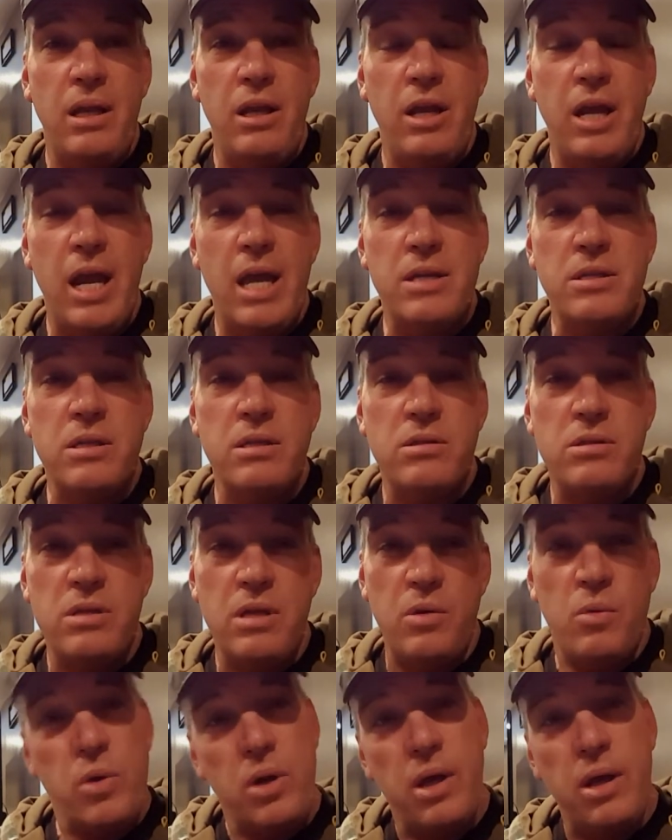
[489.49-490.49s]
You guys can
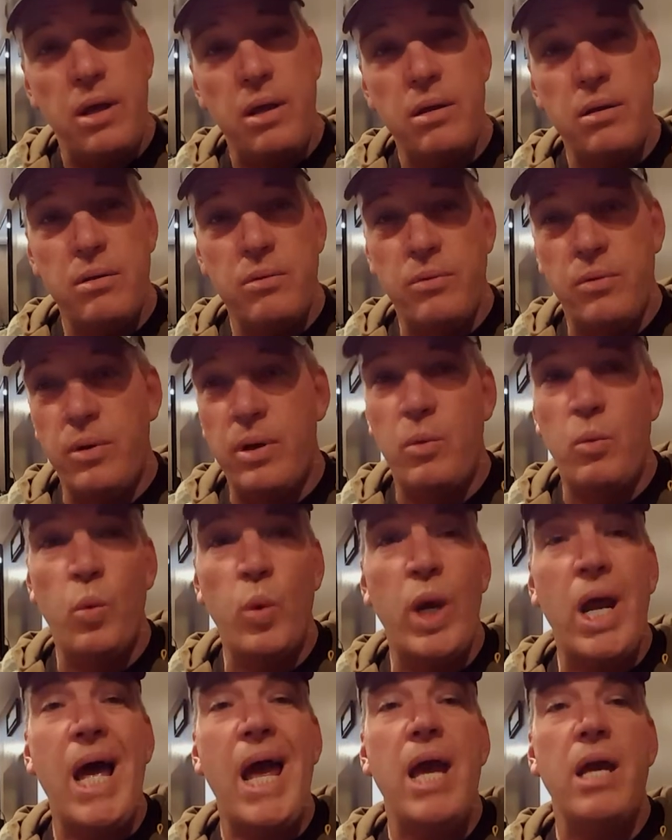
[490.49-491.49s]
see
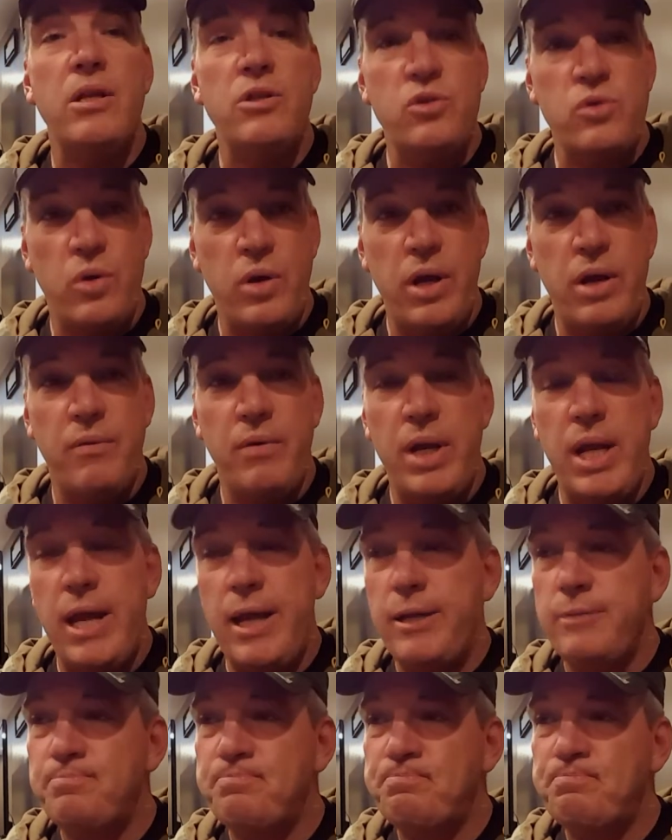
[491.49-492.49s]
what I enjoy every day.